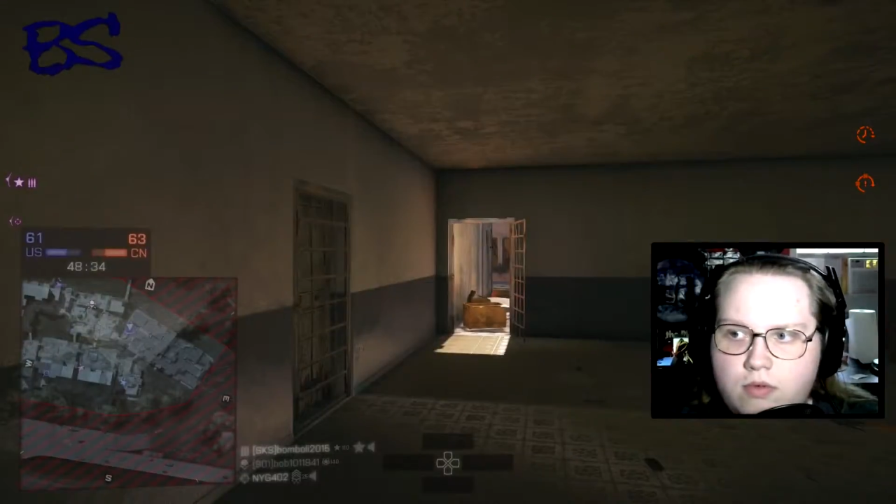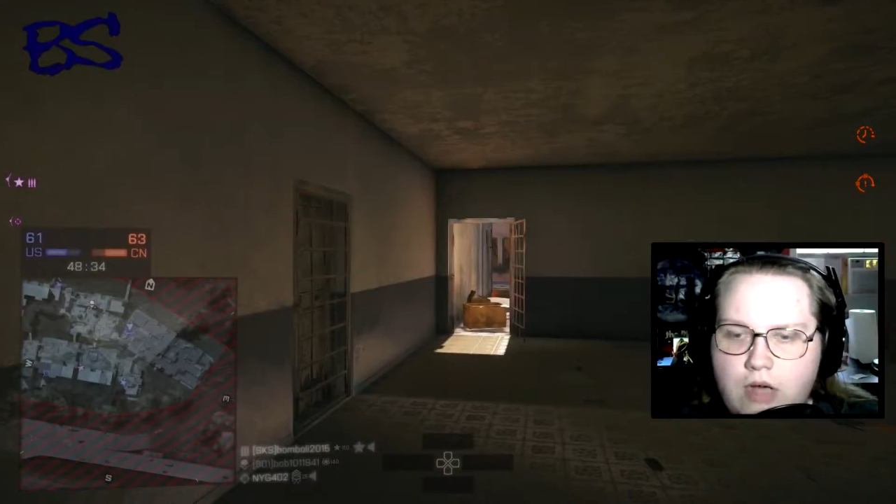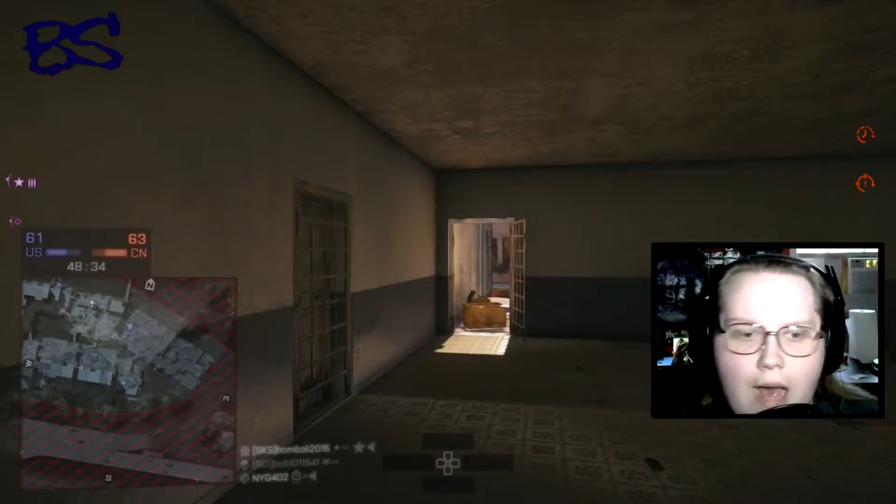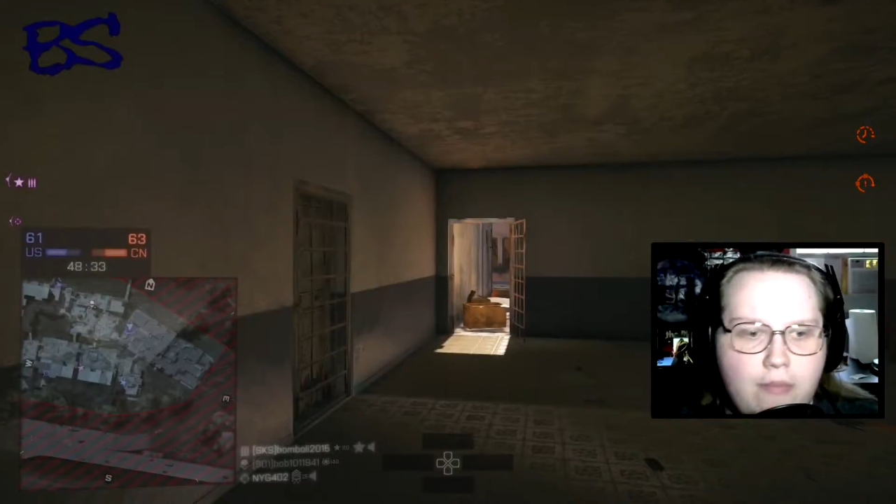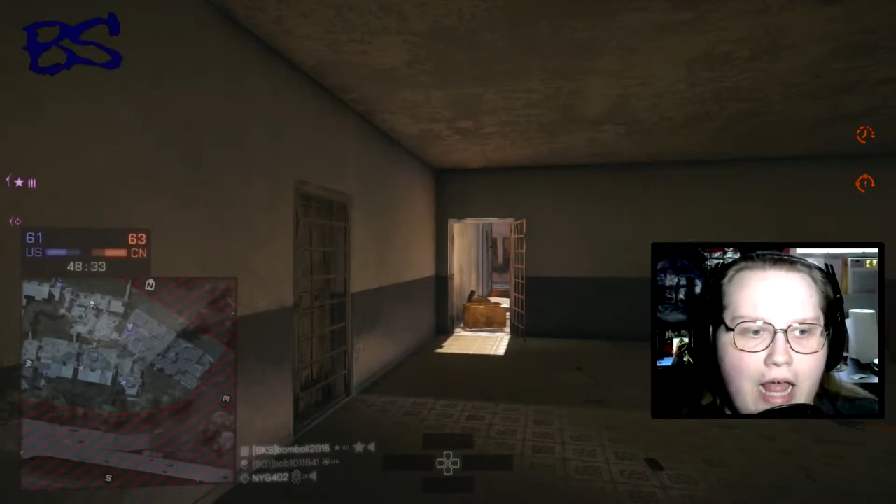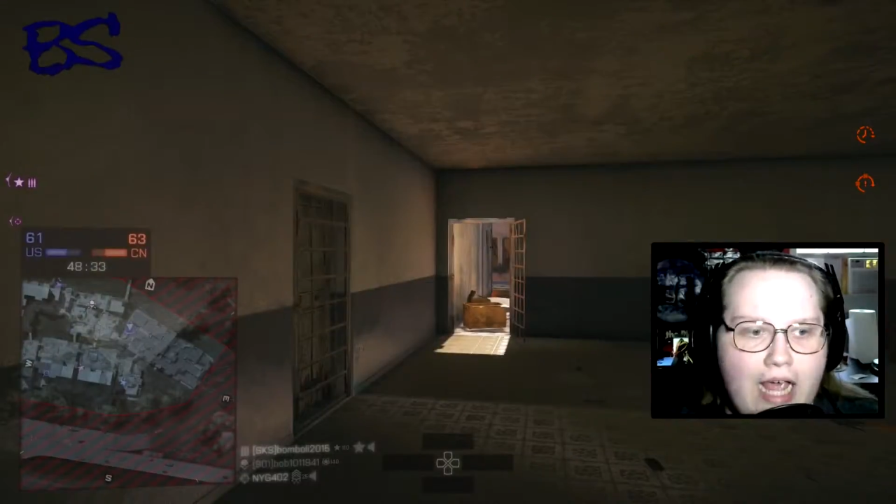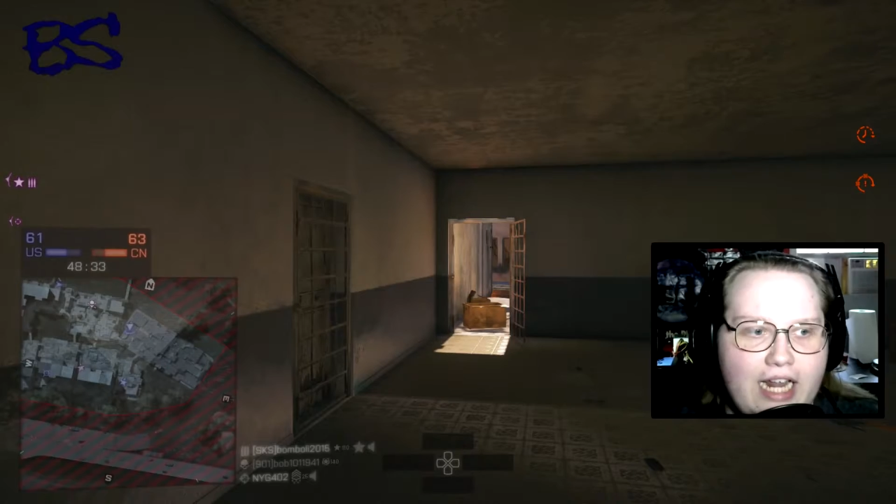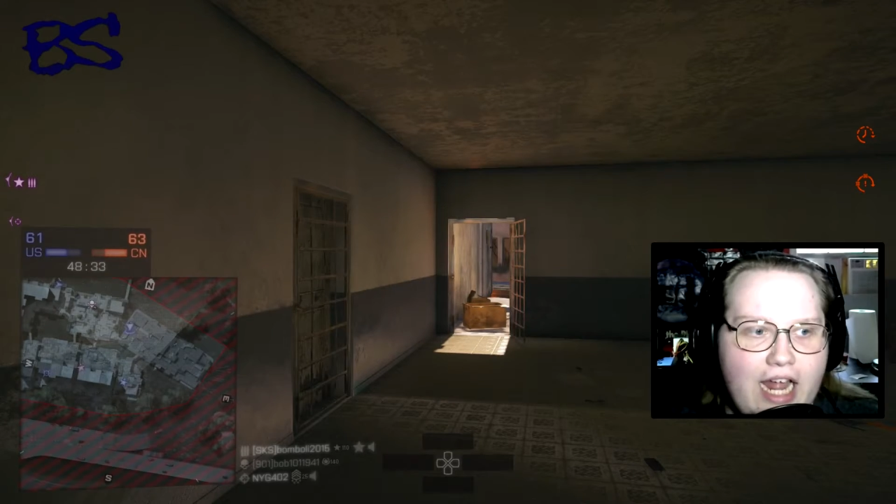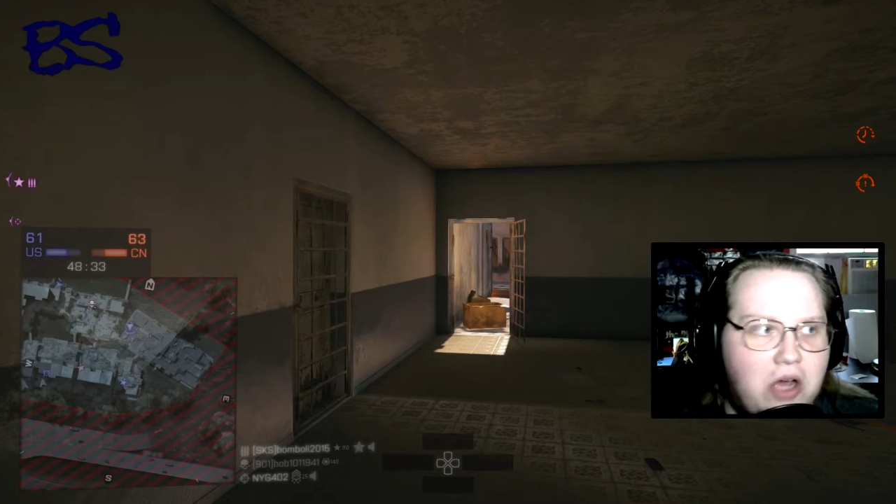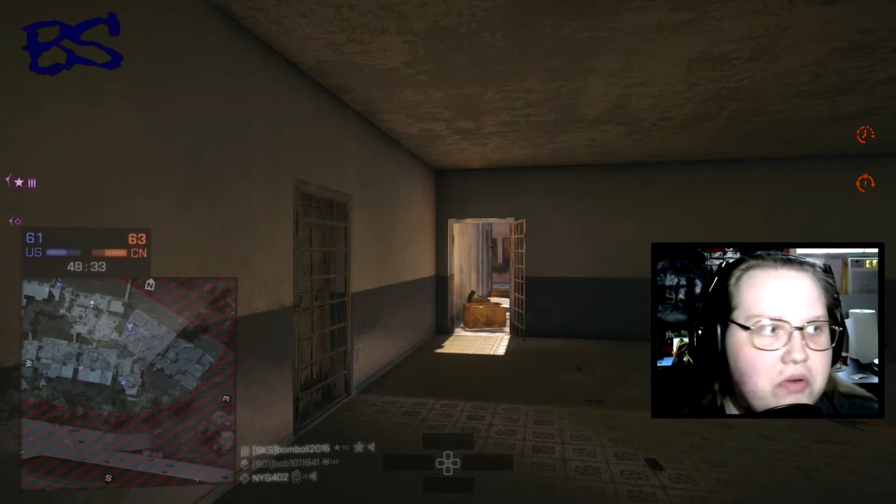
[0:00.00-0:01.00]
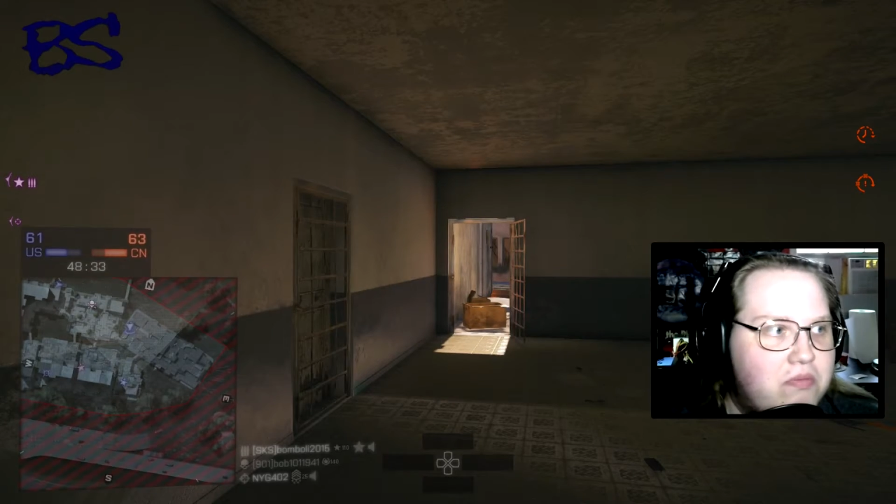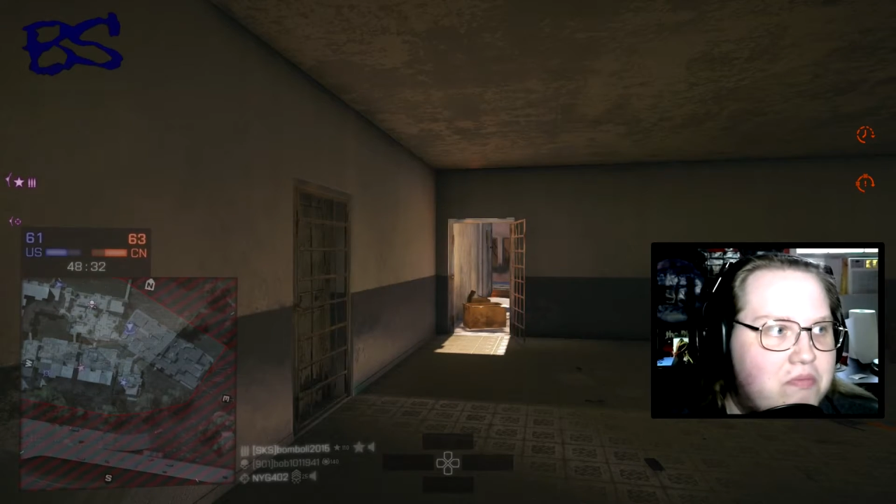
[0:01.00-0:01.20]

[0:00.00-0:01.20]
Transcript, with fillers: I'm lagging out.